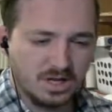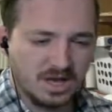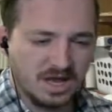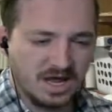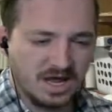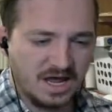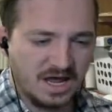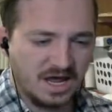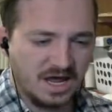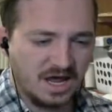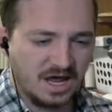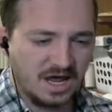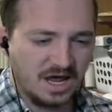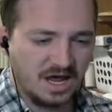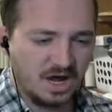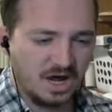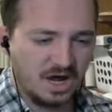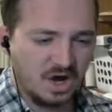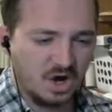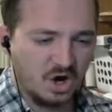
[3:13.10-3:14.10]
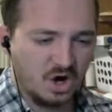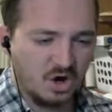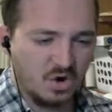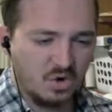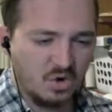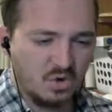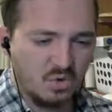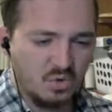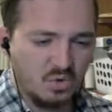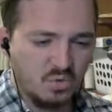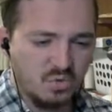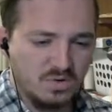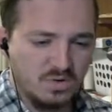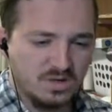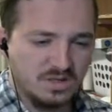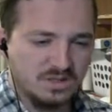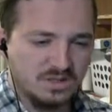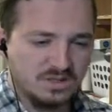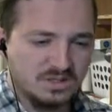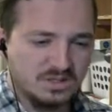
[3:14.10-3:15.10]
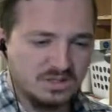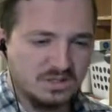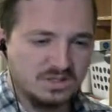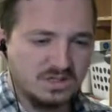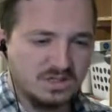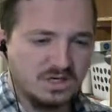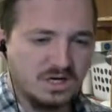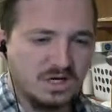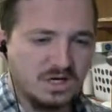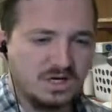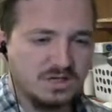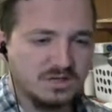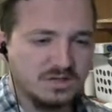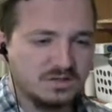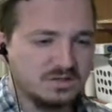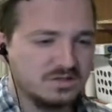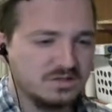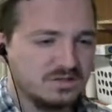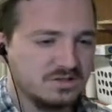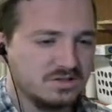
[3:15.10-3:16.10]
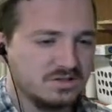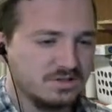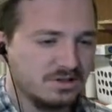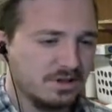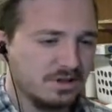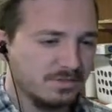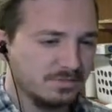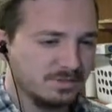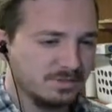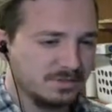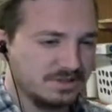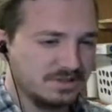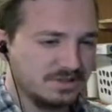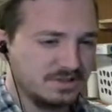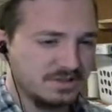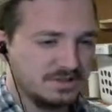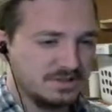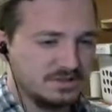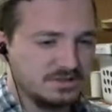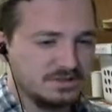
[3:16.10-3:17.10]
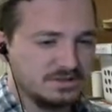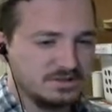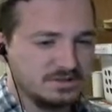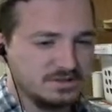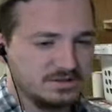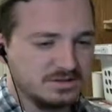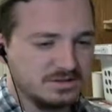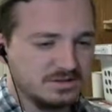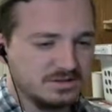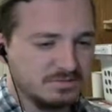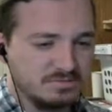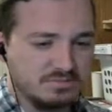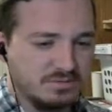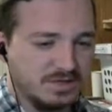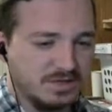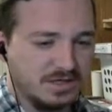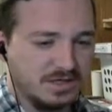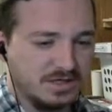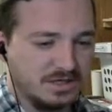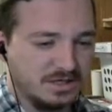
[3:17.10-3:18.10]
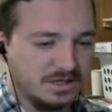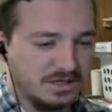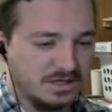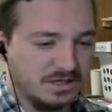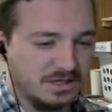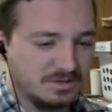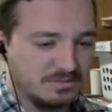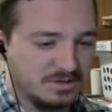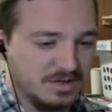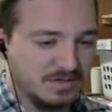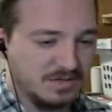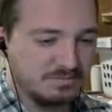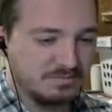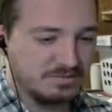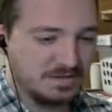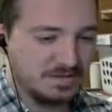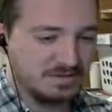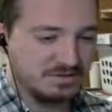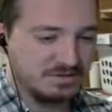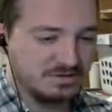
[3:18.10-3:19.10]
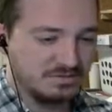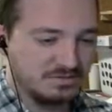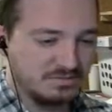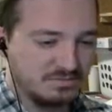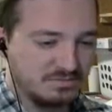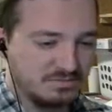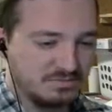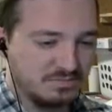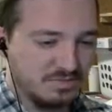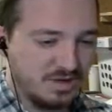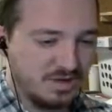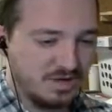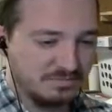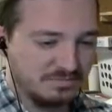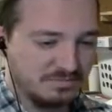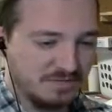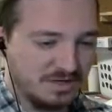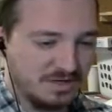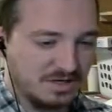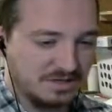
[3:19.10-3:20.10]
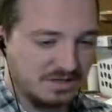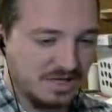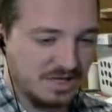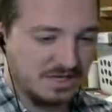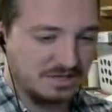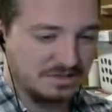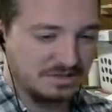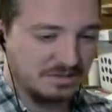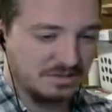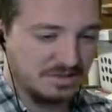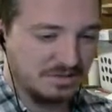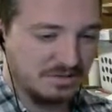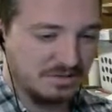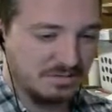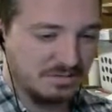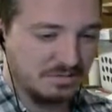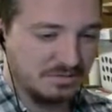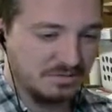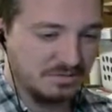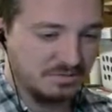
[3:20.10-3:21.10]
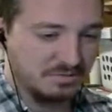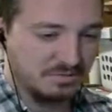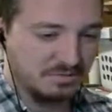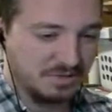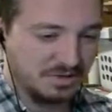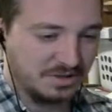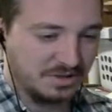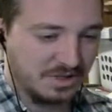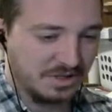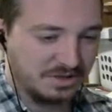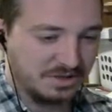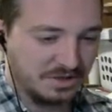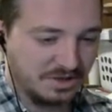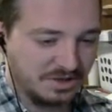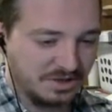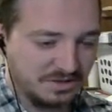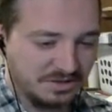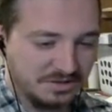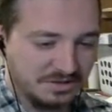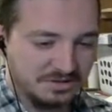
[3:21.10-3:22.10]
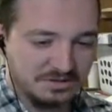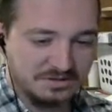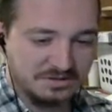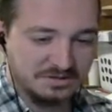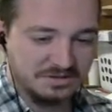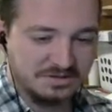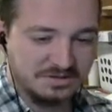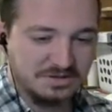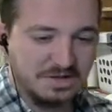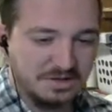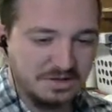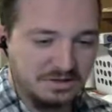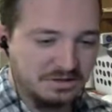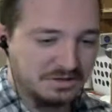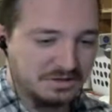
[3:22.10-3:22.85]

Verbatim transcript: Ow! Stop it! So what? I'm, j I'm j i i just... that is literally what I'm doing. Nothing.